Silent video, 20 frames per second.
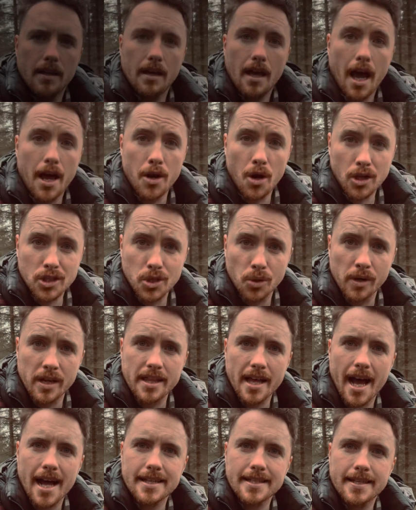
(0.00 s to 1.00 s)
And not only
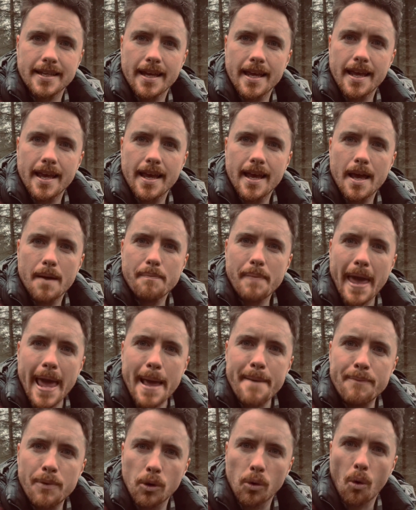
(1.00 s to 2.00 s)
that,
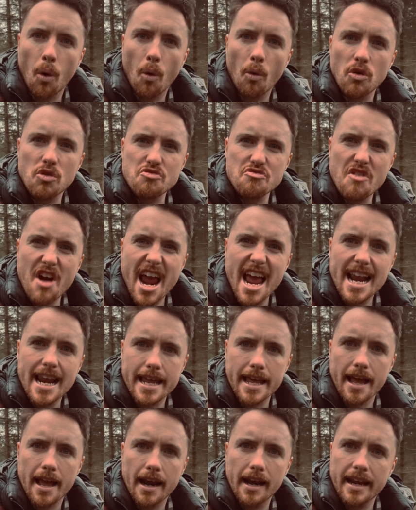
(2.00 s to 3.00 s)
people would
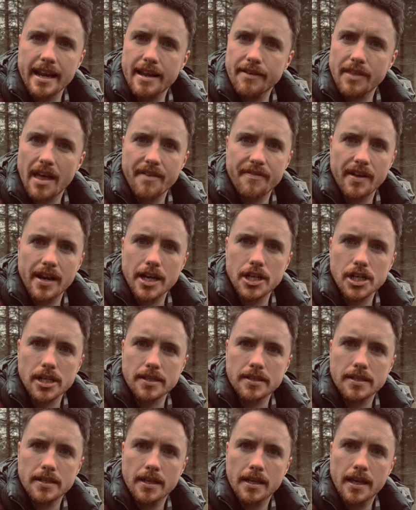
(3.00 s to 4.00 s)
rarely leave their
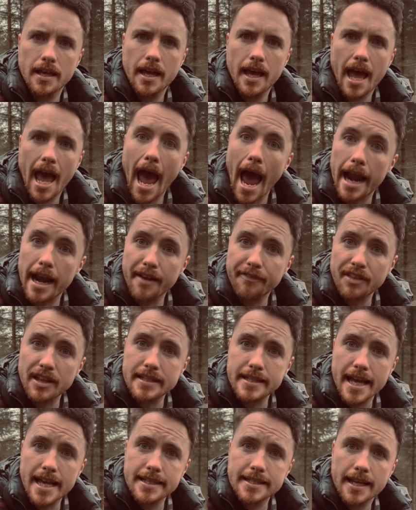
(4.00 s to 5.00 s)
villages. And if they
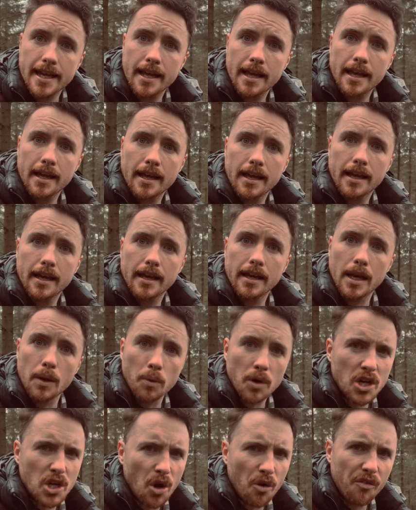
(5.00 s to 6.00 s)
did, they
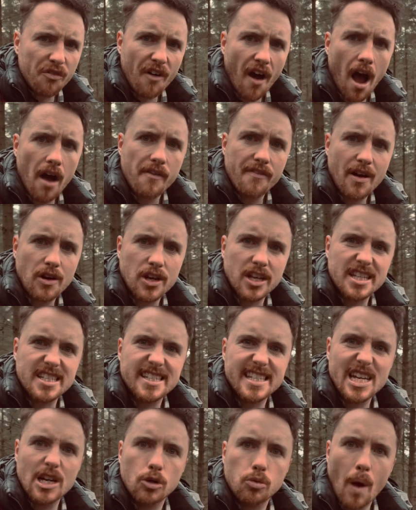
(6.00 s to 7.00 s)
wouldn't go far without a
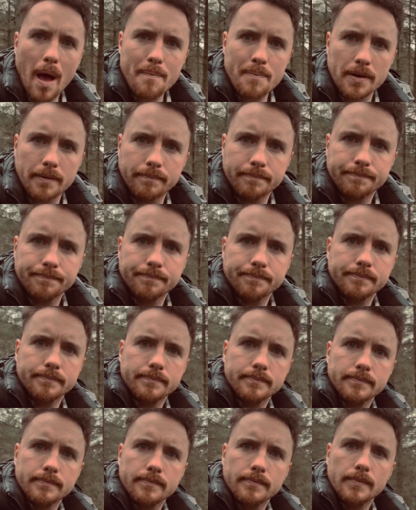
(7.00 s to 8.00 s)
concealed weapon.
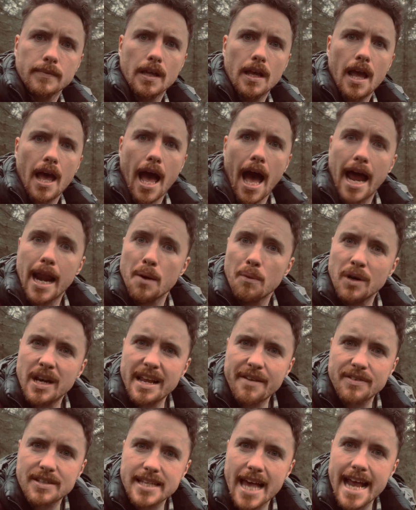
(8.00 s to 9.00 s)
And they wouldn't
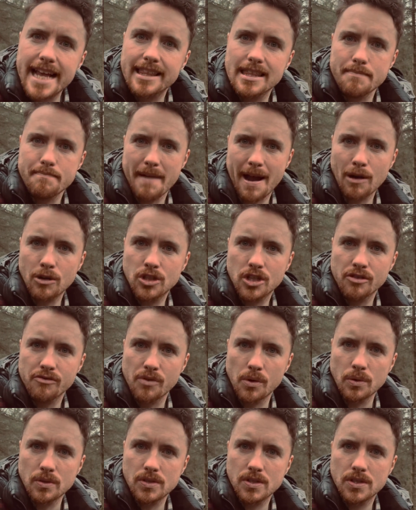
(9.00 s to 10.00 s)
even take the mountain
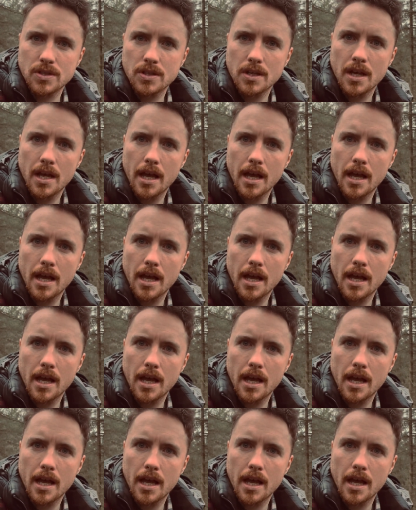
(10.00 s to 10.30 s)
routes.